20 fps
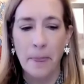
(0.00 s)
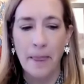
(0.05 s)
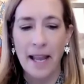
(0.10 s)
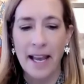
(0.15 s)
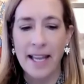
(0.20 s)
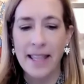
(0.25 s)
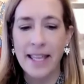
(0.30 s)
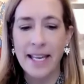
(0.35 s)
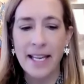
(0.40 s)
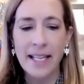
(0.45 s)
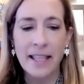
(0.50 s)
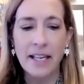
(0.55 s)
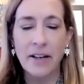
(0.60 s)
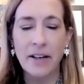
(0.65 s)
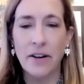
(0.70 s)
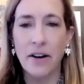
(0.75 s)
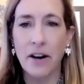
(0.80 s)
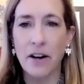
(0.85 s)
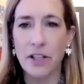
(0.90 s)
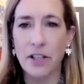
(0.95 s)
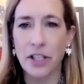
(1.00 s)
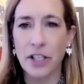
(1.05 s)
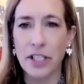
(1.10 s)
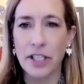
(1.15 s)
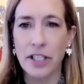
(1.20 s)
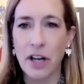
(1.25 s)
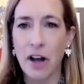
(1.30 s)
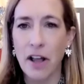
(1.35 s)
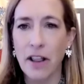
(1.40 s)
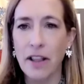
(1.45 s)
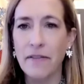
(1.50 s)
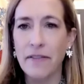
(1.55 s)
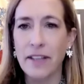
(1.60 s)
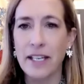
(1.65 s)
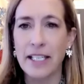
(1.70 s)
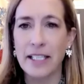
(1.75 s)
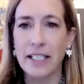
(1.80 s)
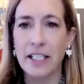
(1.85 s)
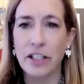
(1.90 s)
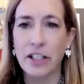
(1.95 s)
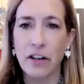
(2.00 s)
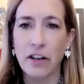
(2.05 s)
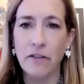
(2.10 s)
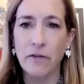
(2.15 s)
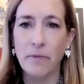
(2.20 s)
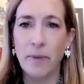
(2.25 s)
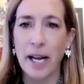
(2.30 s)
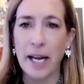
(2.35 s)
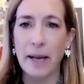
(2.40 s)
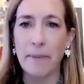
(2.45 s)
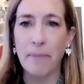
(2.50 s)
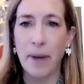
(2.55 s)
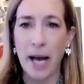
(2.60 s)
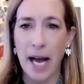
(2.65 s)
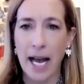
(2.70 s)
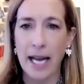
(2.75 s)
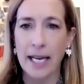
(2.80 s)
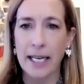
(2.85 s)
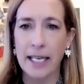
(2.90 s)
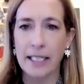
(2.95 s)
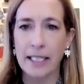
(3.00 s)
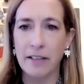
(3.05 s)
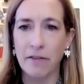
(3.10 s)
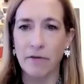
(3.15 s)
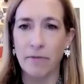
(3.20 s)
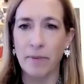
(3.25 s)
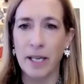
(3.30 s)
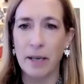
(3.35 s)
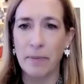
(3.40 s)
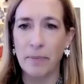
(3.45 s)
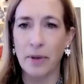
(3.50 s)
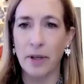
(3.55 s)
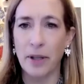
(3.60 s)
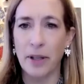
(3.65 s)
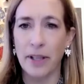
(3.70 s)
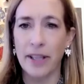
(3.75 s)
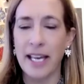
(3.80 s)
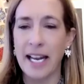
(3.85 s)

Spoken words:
I think there are just all of these stovepipe pockets of people